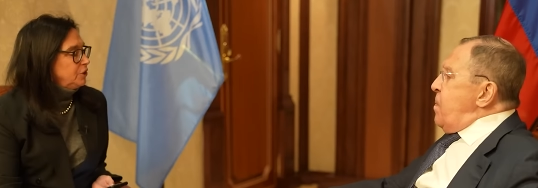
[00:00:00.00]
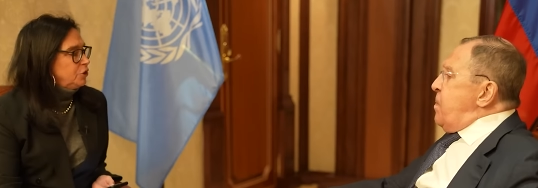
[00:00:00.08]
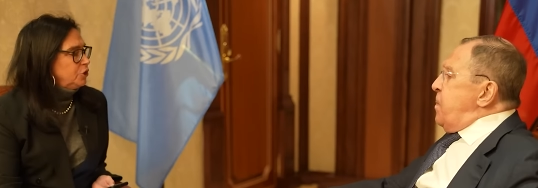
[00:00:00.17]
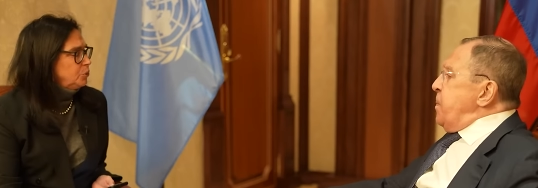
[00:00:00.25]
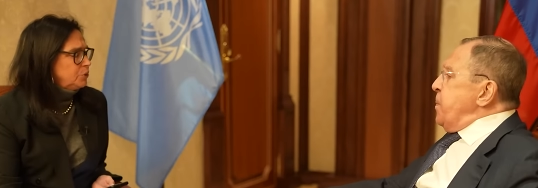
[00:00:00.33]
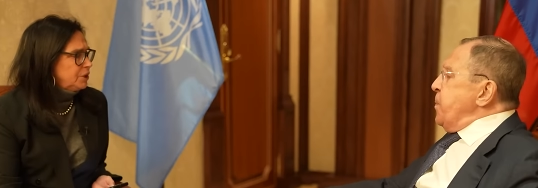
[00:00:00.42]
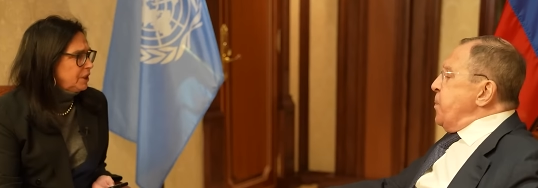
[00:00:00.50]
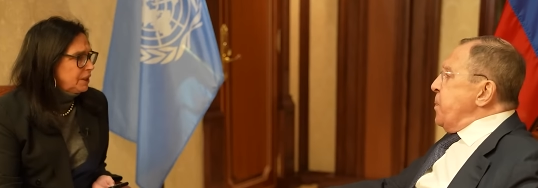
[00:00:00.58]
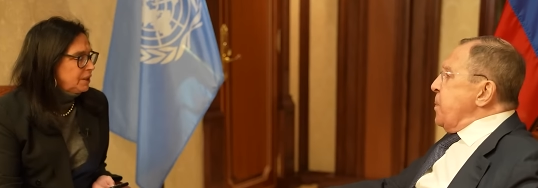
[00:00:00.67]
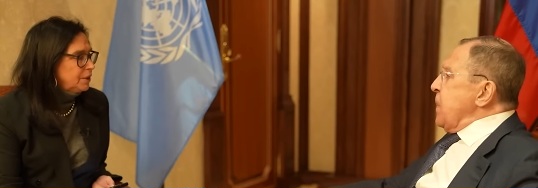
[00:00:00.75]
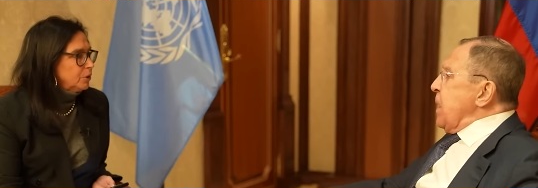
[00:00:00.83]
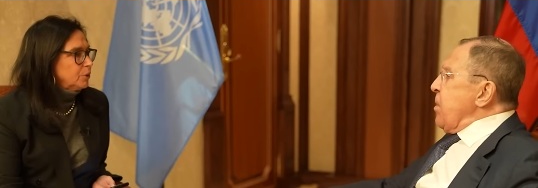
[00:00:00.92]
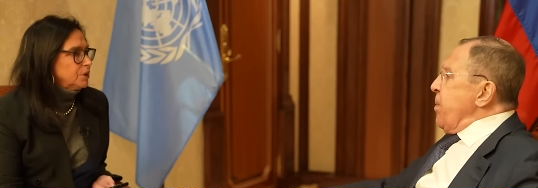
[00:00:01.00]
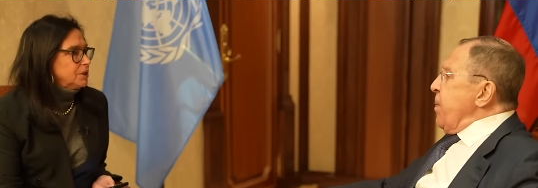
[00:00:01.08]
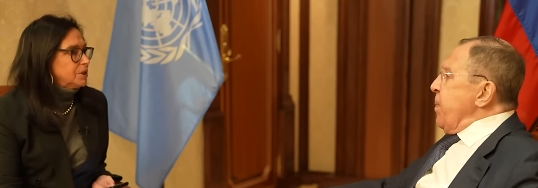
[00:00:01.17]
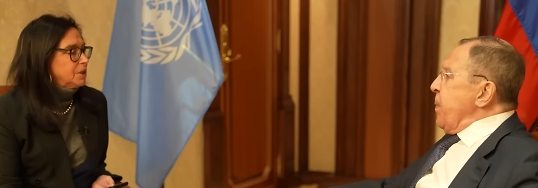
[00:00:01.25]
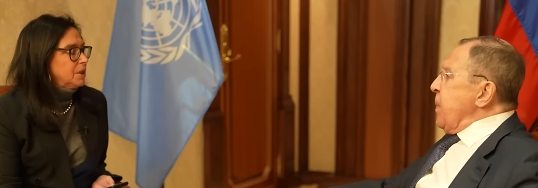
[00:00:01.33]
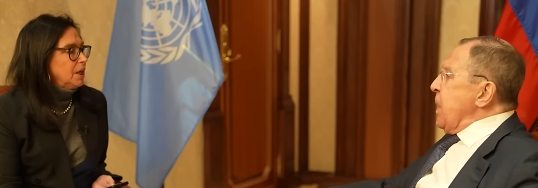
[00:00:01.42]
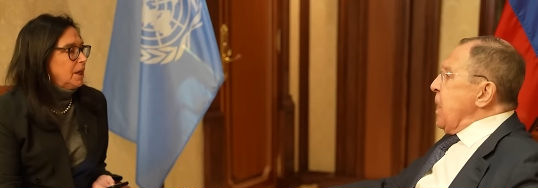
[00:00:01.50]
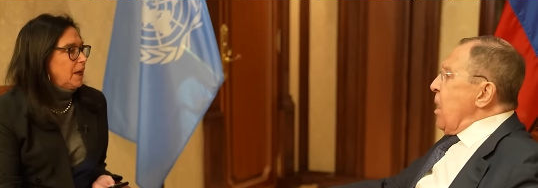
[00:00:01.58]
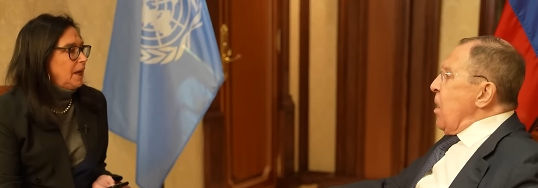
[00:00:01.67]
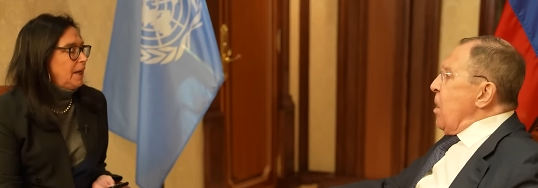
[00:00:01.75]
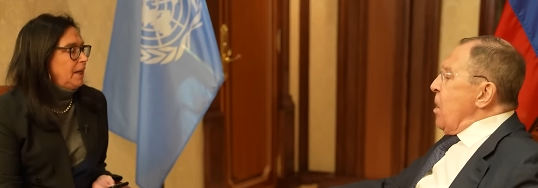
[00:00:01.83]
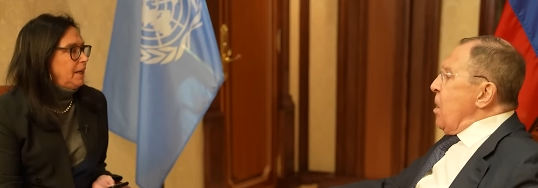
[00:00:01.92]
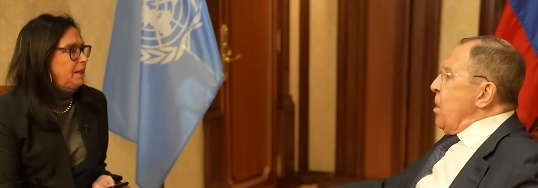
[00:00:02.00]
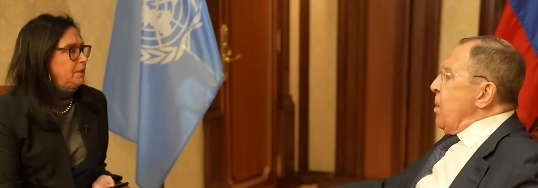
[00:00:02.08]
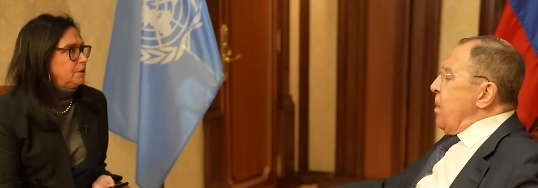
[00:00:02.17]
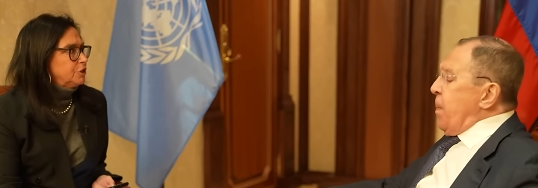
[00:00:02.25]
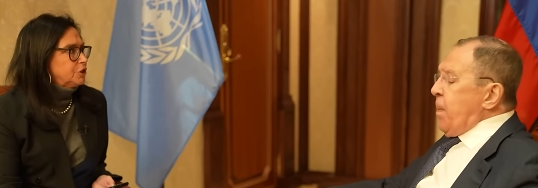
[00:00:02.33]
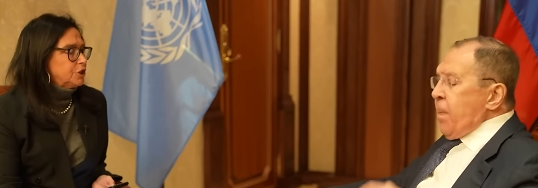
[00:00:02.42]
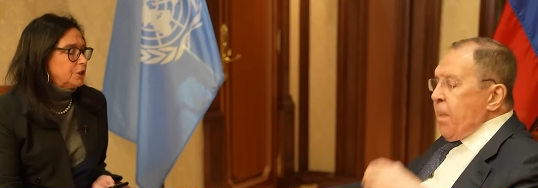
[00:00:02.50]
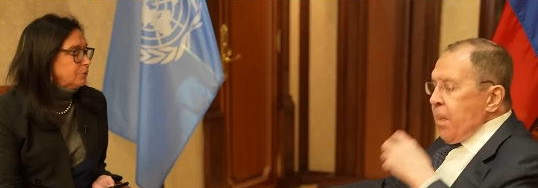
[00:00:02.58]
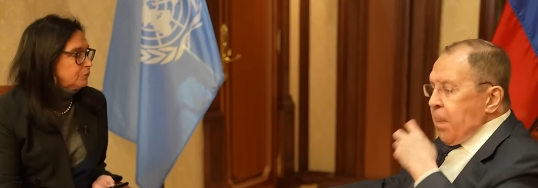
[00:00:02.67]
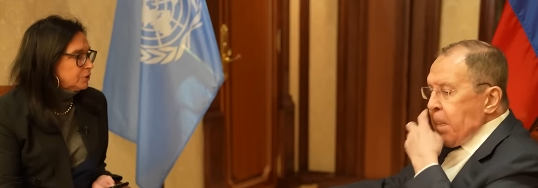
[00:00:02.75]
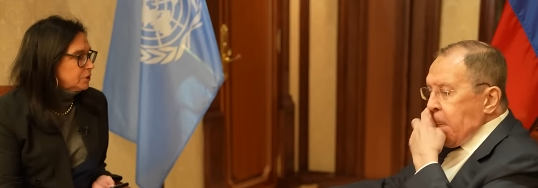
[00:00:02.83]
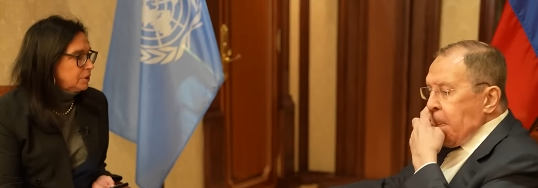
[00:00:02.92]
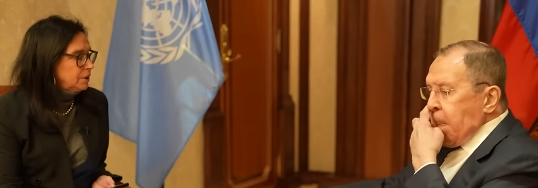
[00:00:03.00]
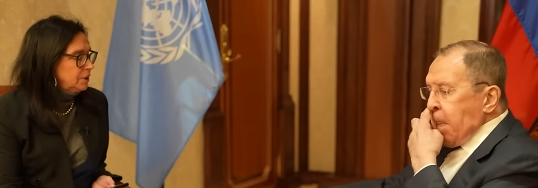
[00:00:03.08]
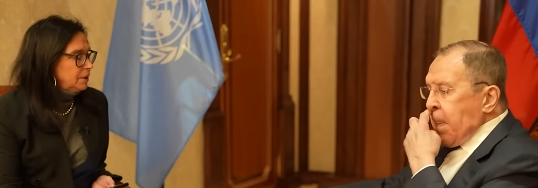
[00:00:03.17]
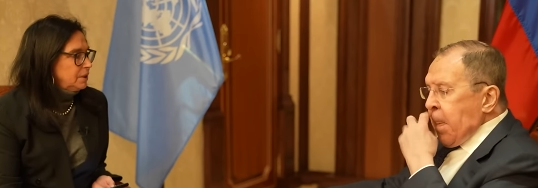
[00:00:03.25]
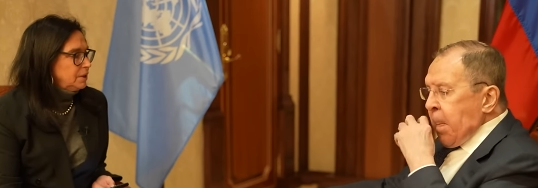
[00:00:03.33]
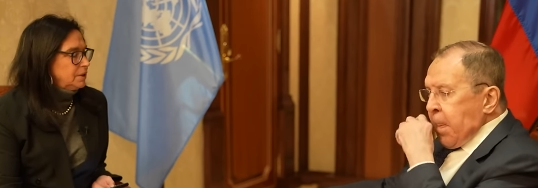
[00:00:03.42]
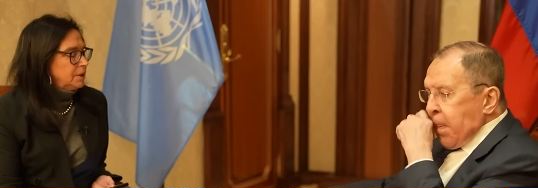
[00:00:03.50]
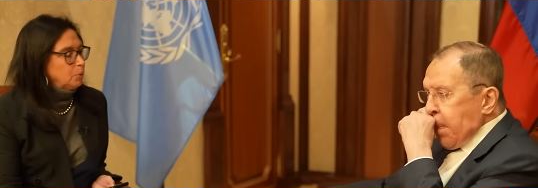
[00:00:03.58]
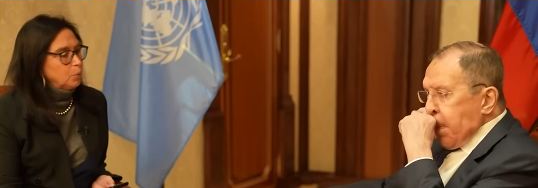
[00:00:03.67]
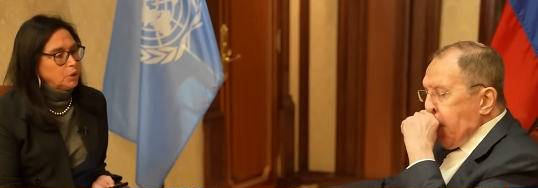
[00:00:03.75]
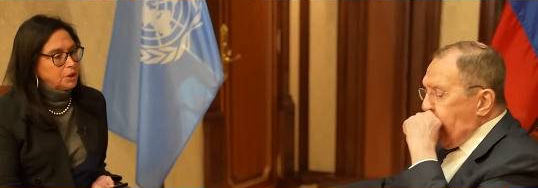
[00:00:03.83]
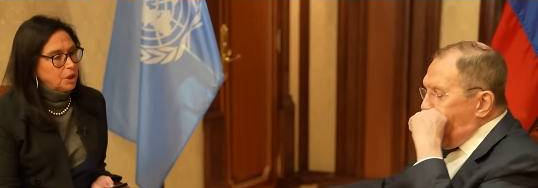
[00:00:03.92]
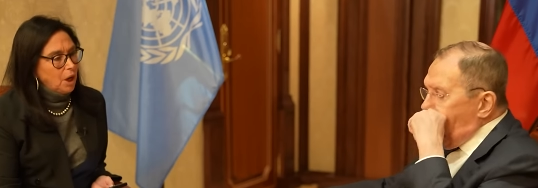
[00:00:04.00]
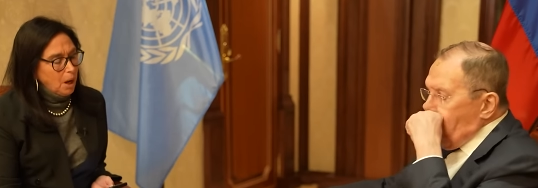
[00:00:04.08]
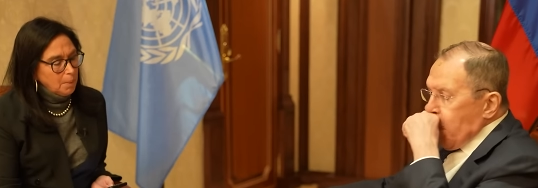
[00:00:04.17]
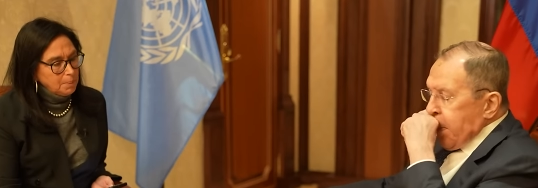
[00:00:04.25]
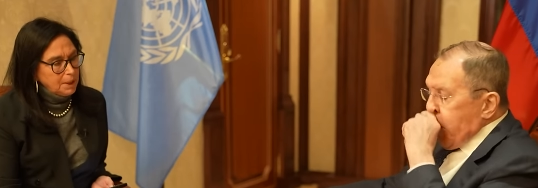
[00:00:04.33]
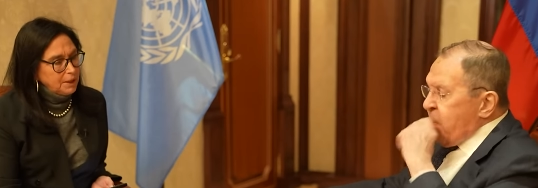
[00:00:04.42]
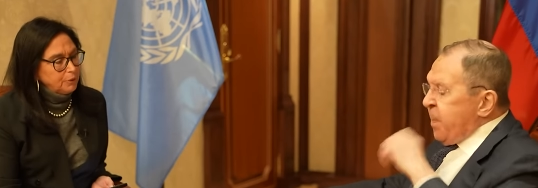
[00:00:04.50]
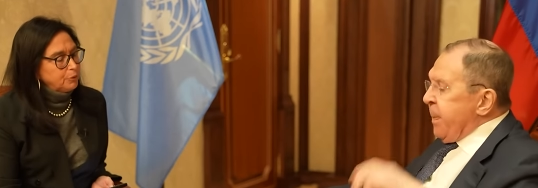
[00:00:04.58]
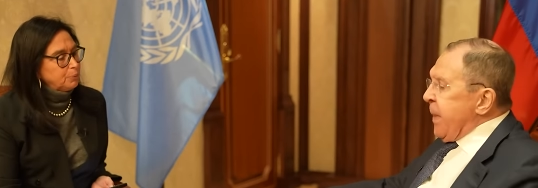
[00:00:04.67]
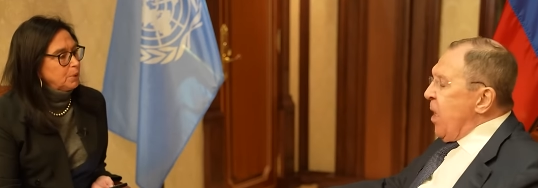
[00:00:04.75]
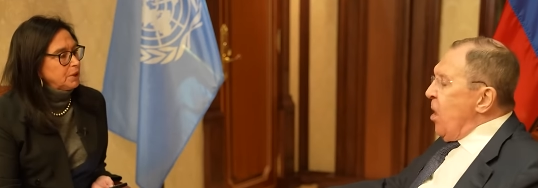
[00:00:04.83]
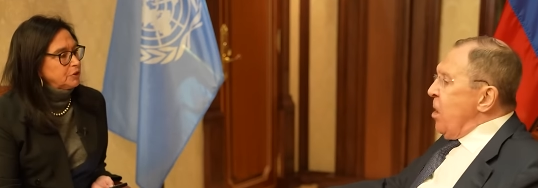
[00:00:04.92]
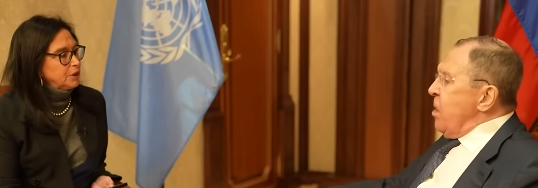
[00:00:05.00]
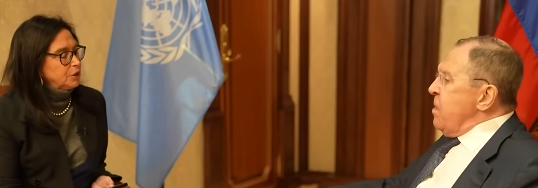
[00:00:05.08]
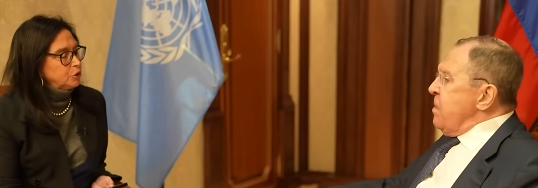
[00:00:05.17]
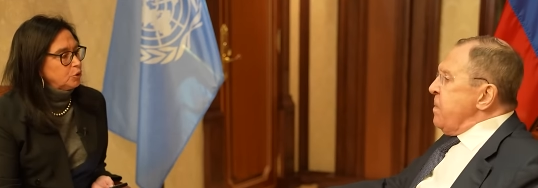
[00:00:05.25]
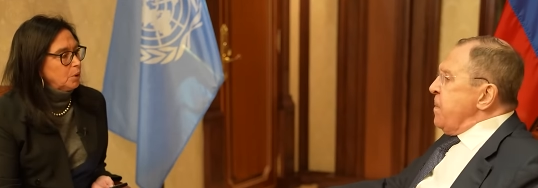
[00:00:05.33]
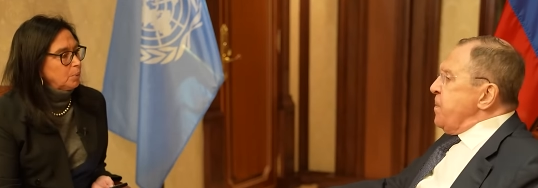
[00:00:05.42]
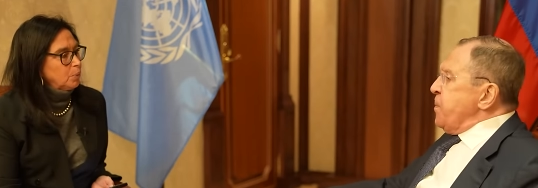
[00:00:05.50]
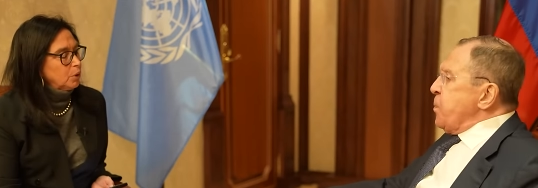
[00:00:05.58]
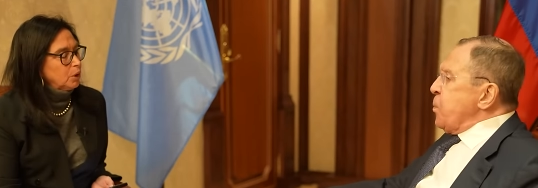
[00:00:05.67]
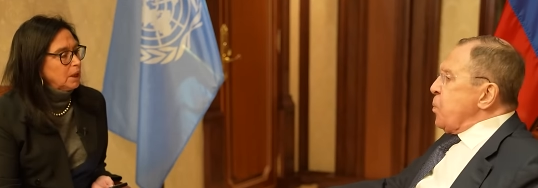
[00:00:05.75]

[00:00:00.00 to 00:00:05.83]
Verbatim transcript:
Speaker 1: Do you think there is a shift that would come if President Trump were